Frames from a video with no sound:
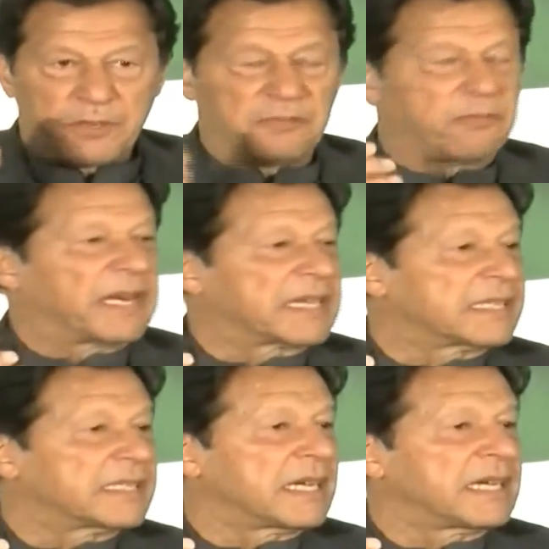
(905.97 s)
People
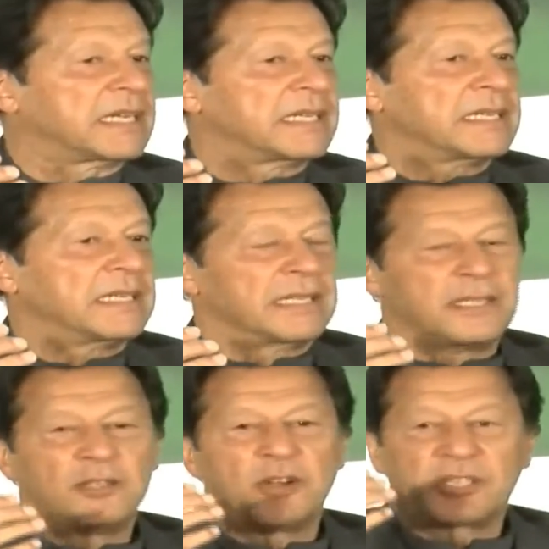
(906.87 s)
of Pakistan
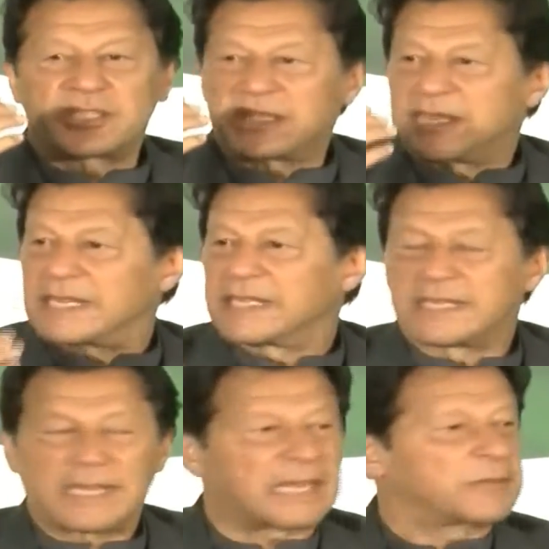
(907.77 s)
not
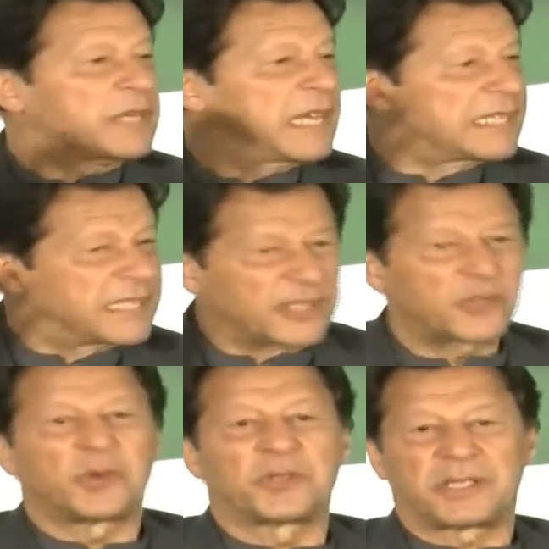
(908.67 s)
just had the talent, we
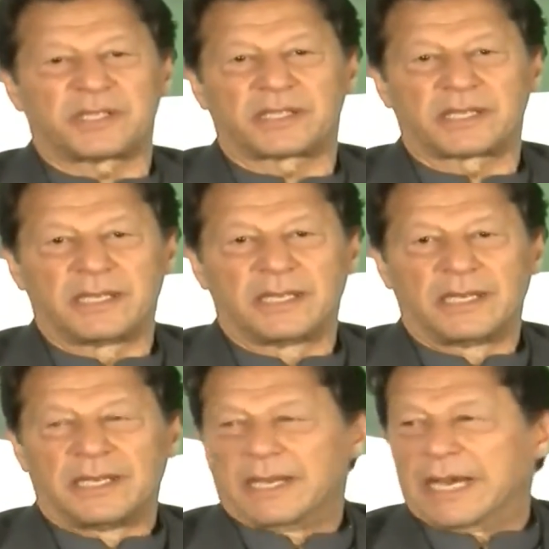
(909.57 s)
had the
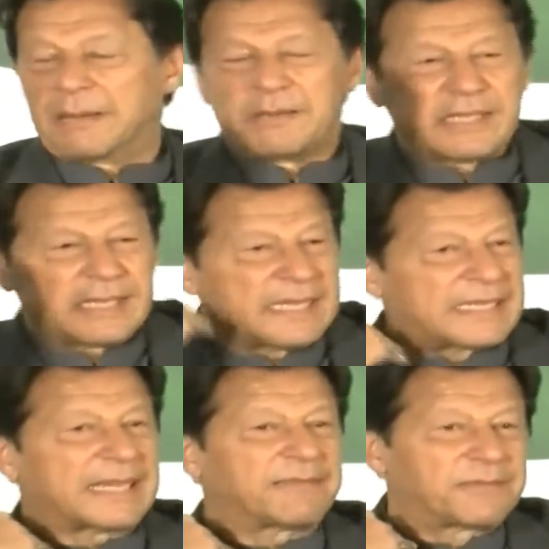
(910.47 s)
resources. I mean,
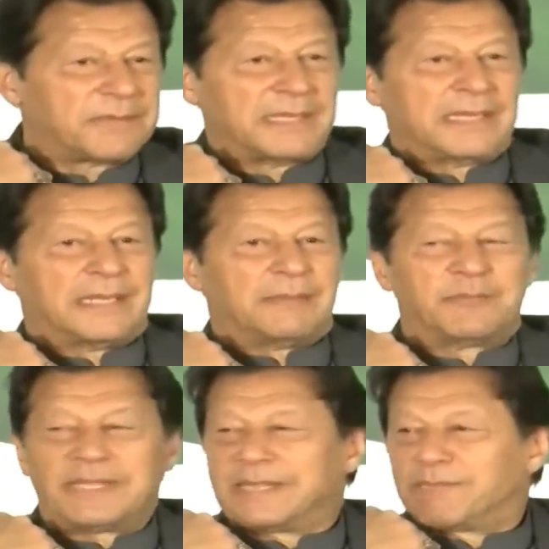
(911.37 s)
since I've
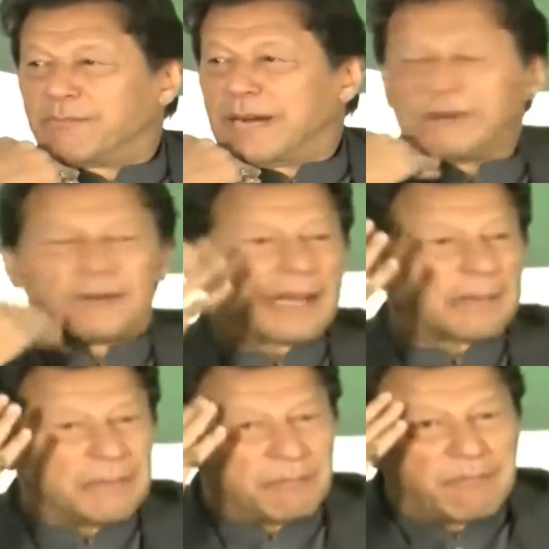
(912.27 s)
been in
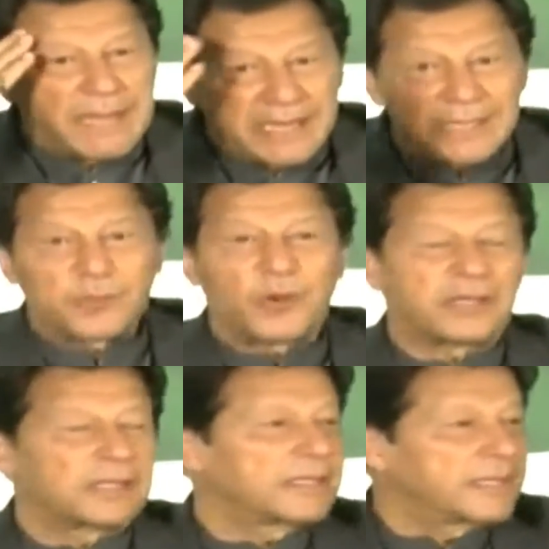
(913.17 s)
power, I'm
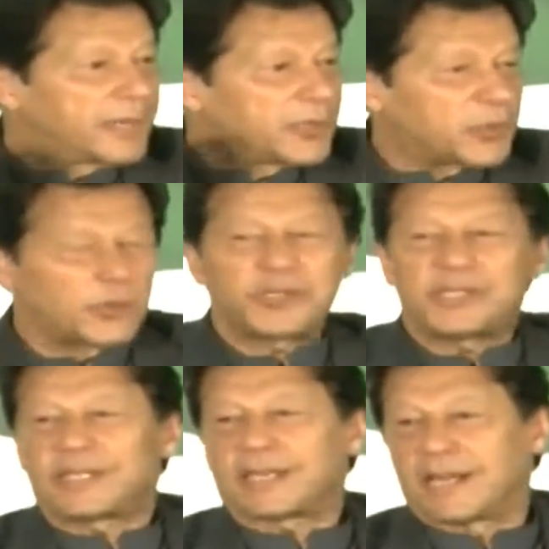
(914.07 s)
amazed what the
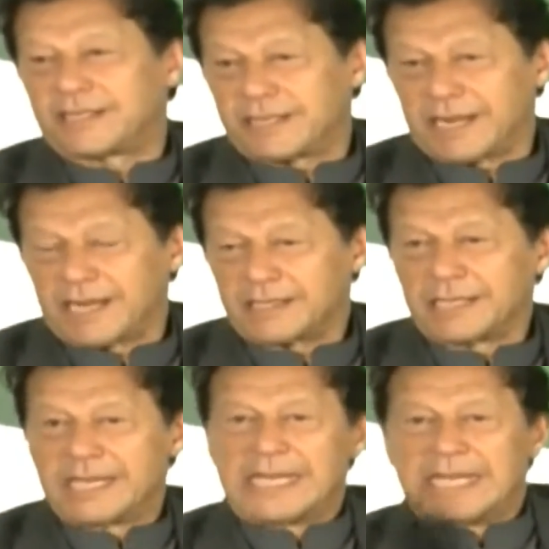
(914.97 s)
resources the
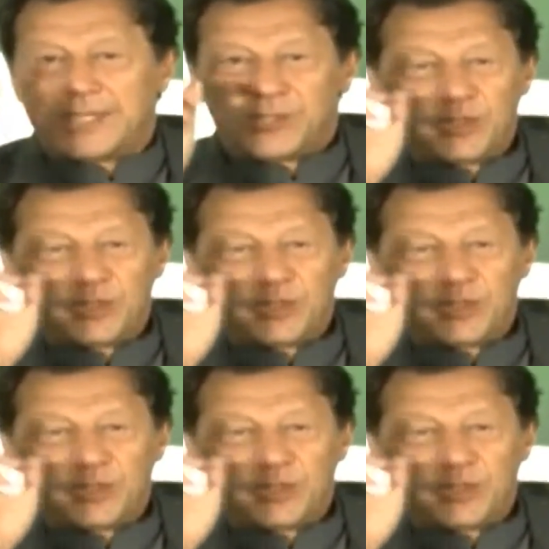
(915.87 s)
country has.